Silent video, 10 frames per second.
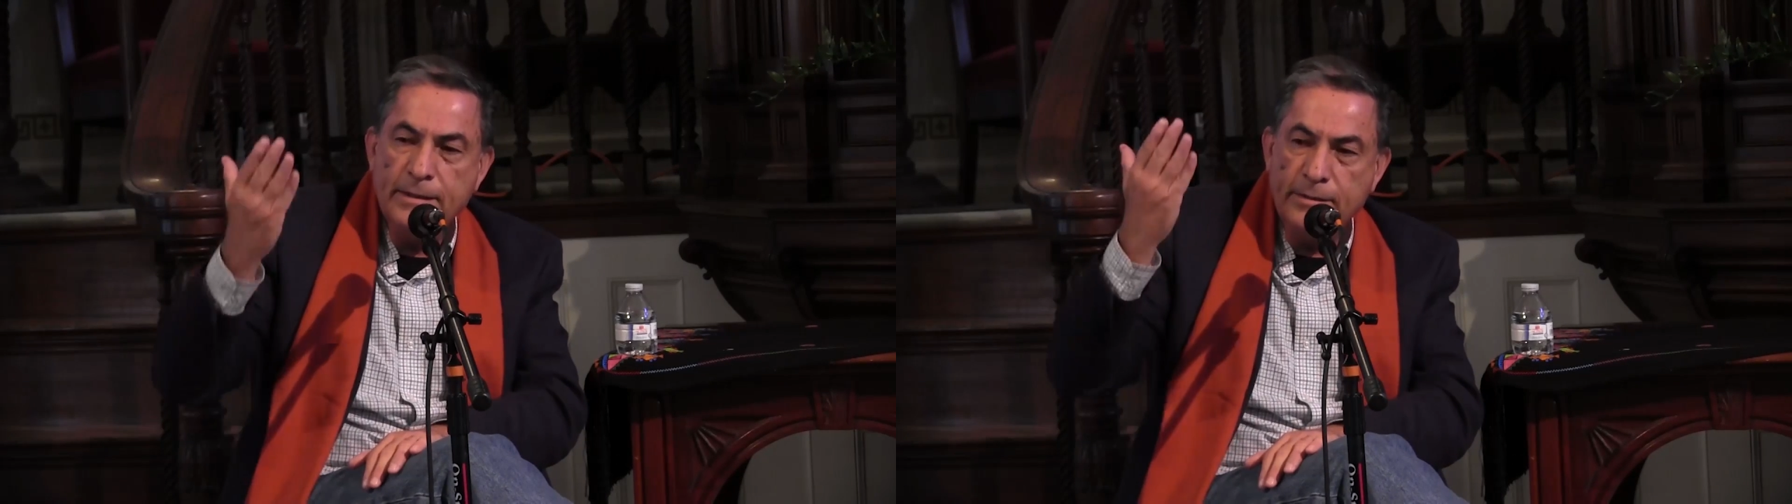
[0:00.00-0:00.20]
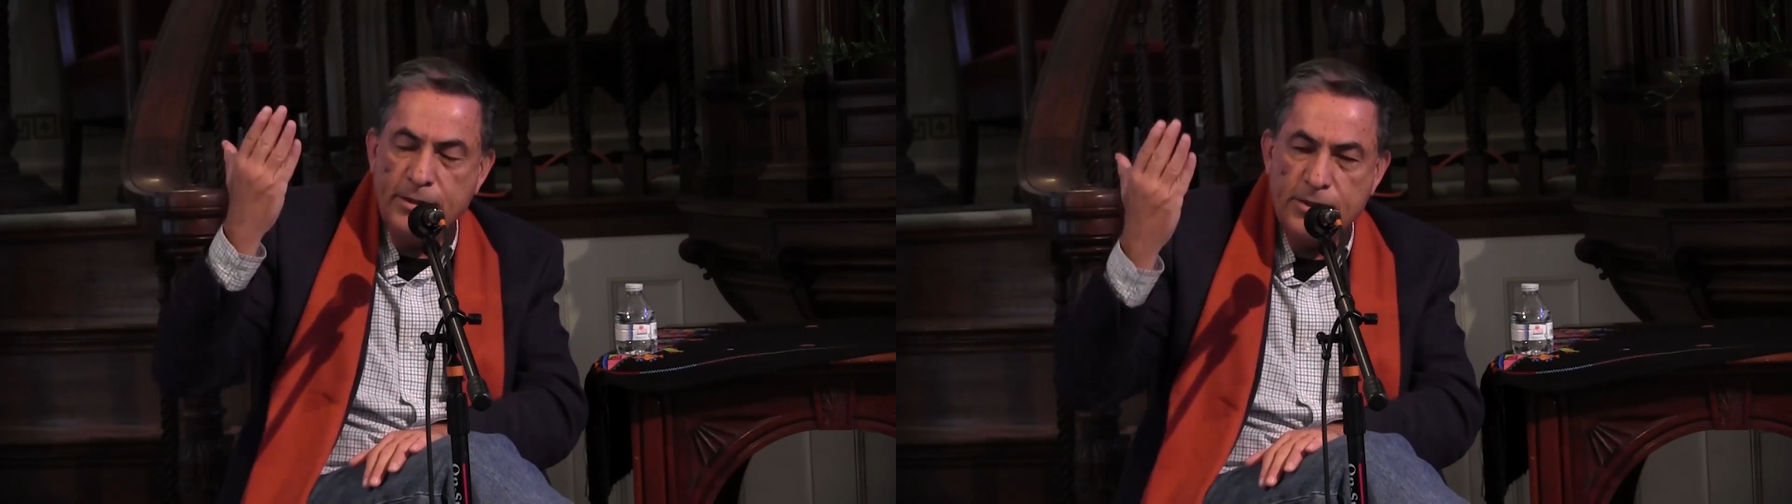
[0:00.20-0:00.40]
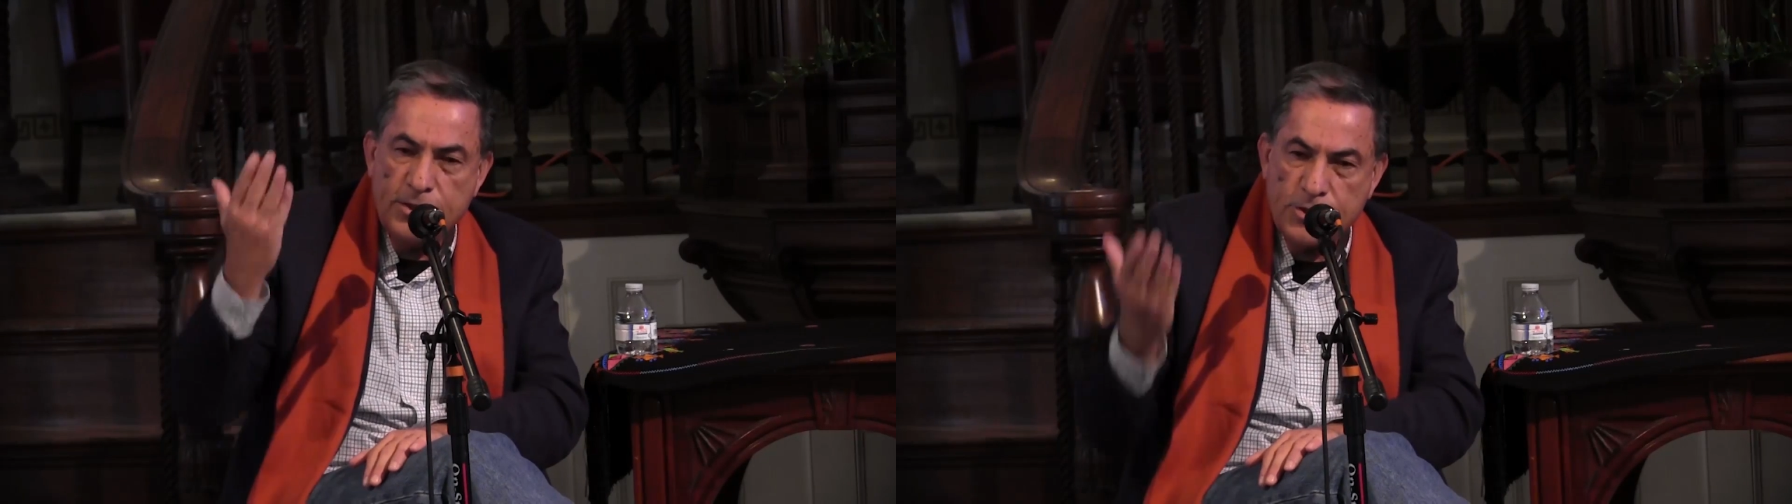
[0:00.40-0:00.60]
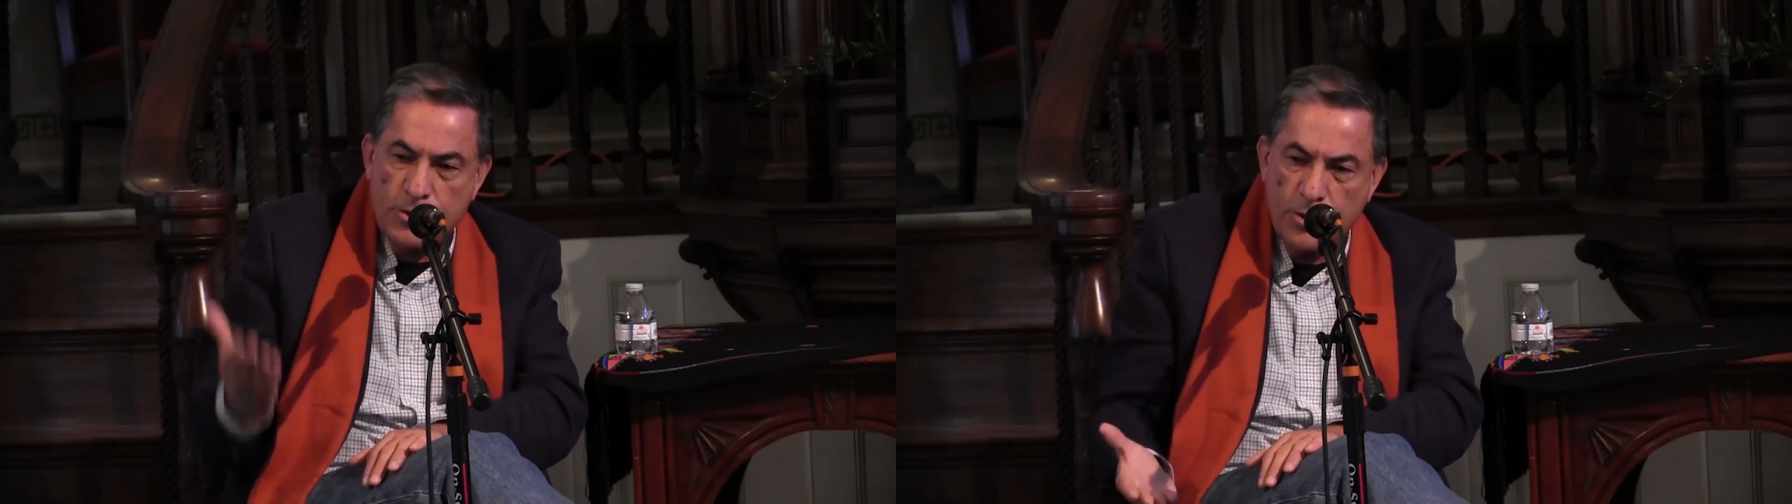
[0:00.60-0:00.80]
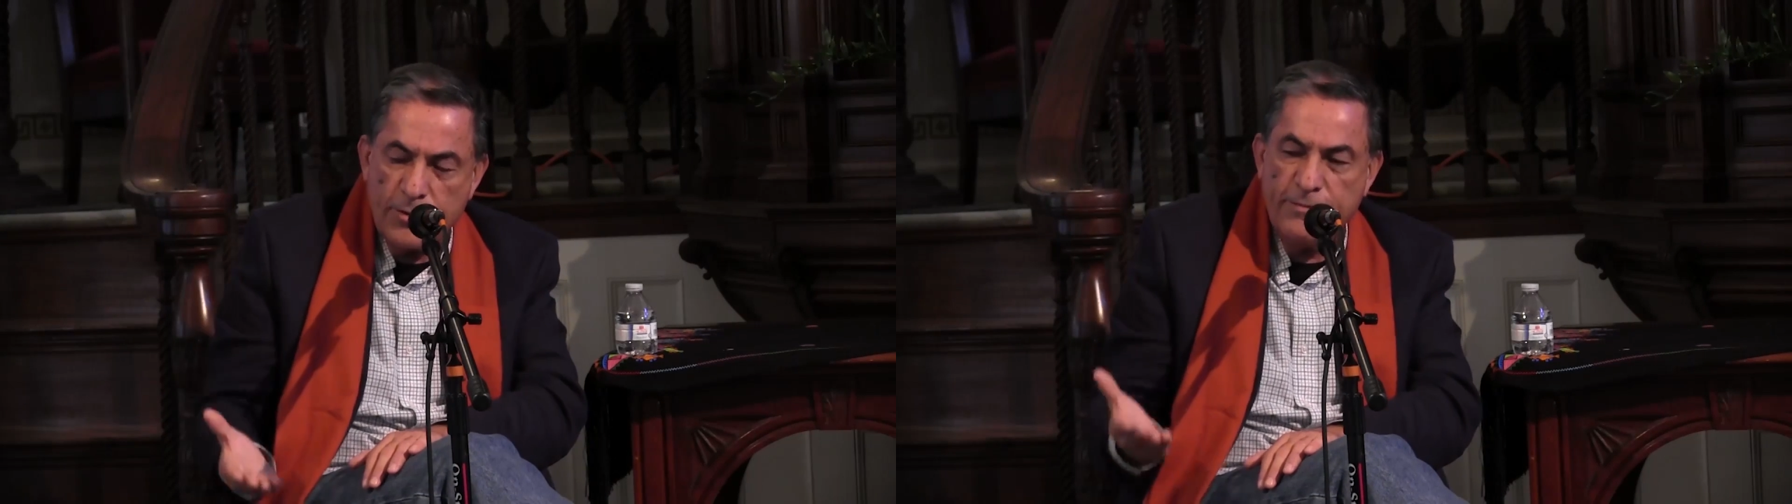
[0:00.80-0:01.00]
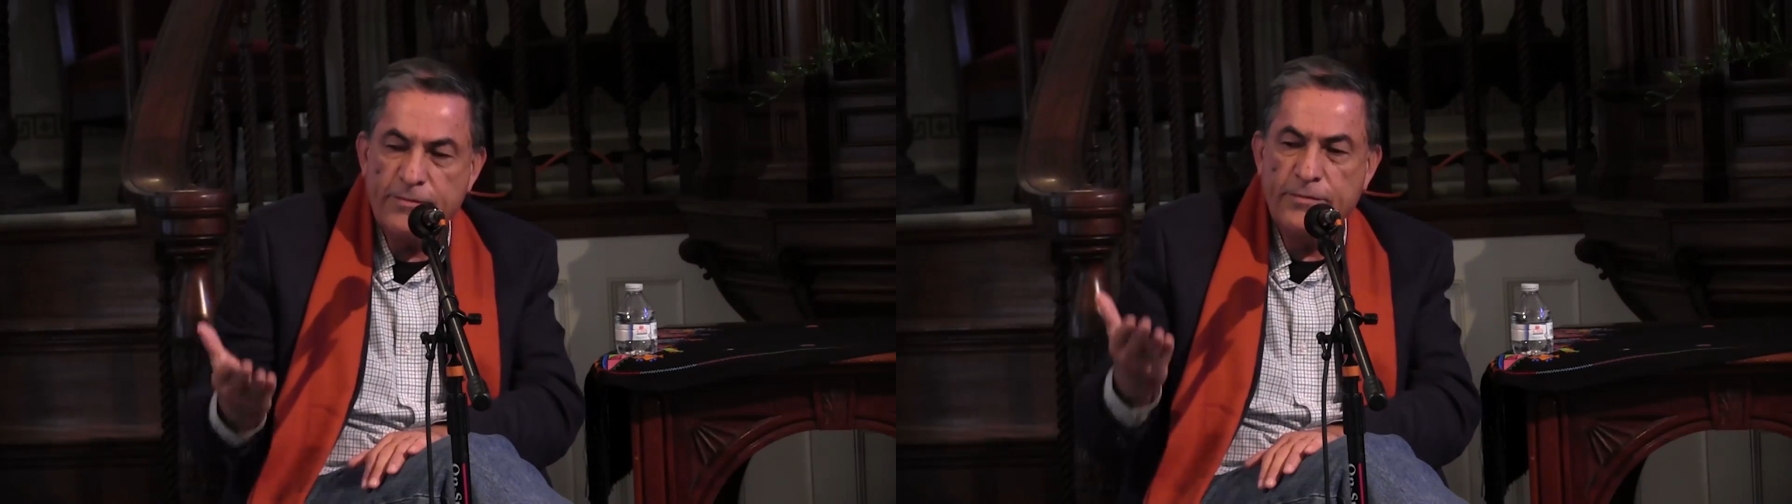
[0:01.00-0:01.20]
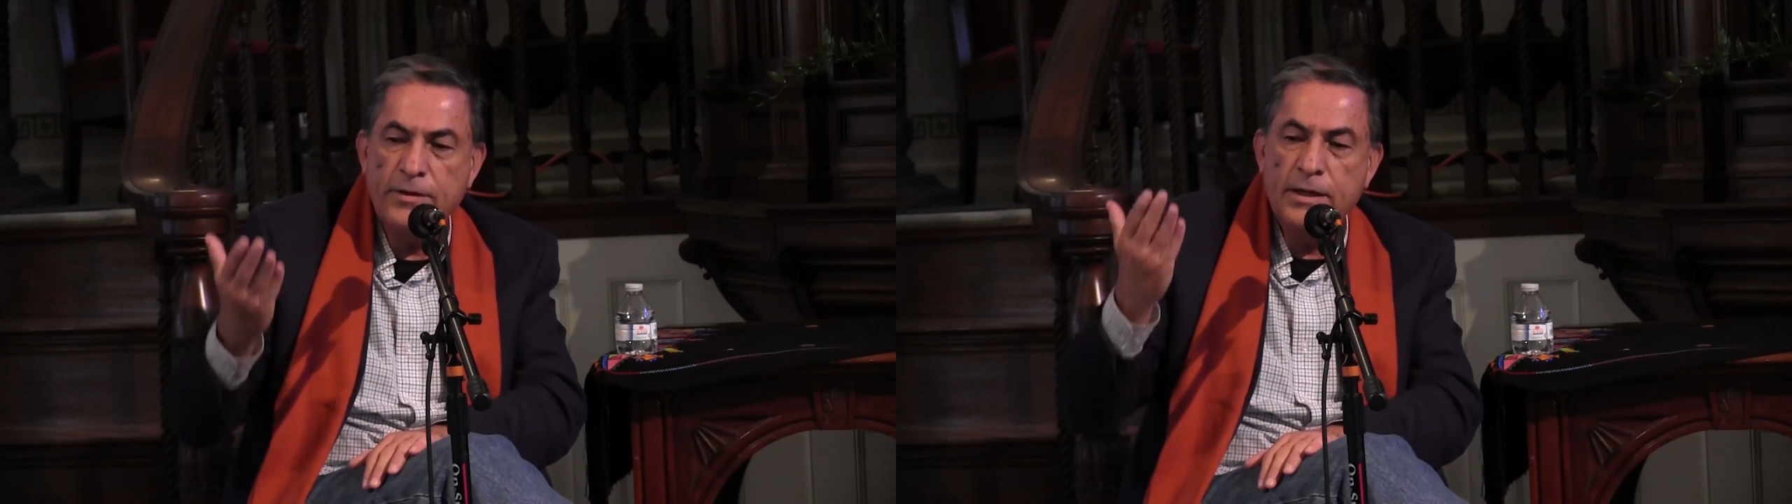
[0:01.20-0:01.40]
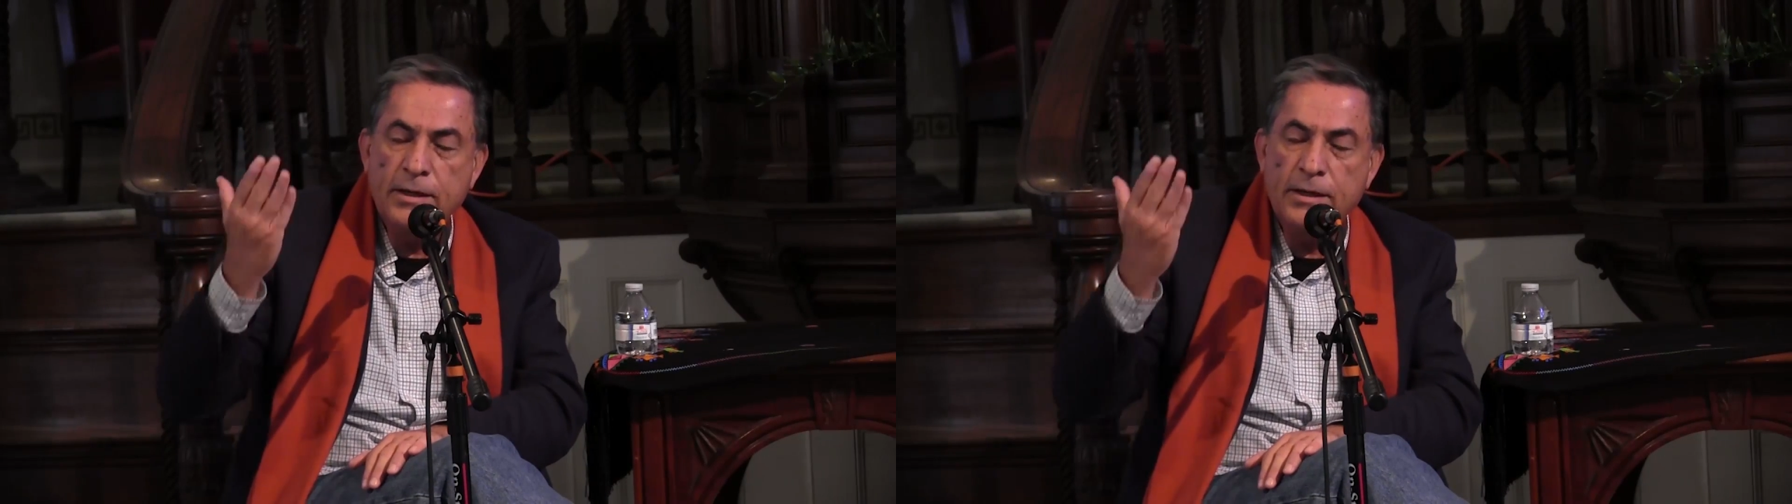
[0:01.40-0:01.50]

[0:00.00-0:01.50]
deserve